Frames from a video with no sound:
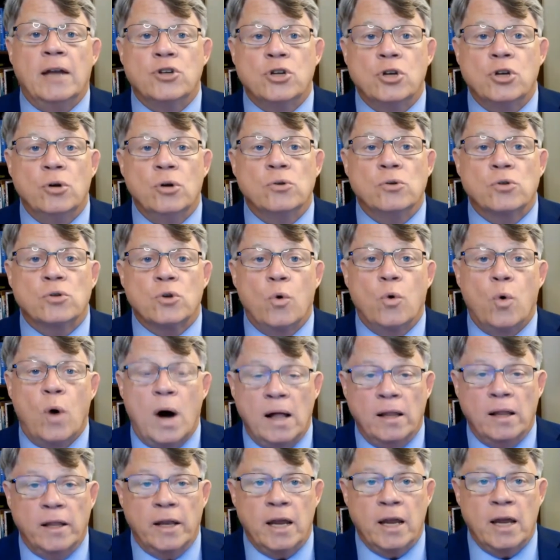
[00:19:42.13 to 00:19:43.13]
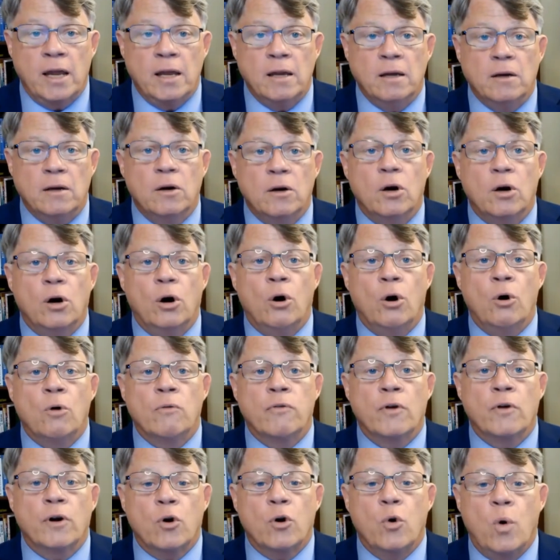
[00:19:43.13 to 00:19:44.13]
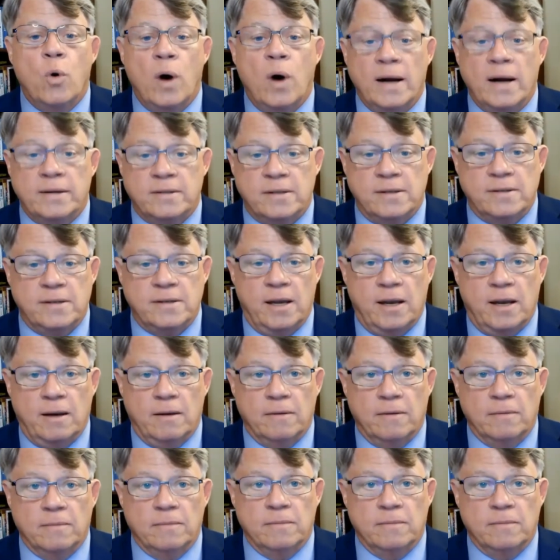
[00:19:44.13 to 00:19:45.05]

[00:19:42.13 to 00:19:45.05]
choose quality over quantity,